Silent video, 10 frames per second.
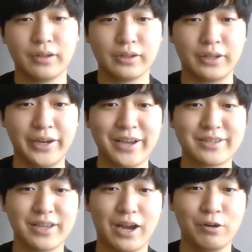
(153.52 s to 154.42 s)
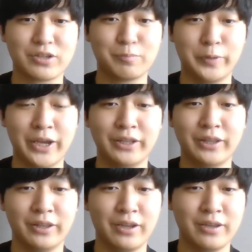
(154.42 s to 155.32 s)
The next I'll
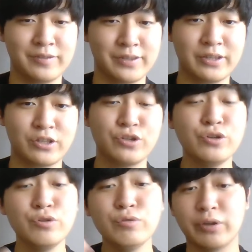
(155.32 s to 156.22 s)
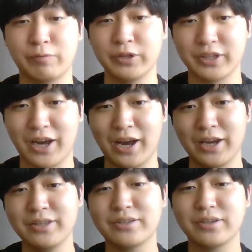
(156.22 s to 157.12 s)
explain is the two different
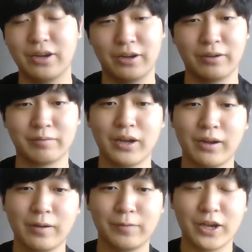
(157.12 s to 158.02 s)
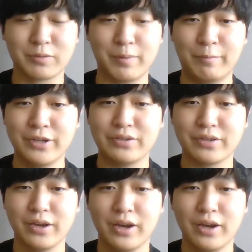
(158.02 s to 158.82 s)
kinds of flash memories.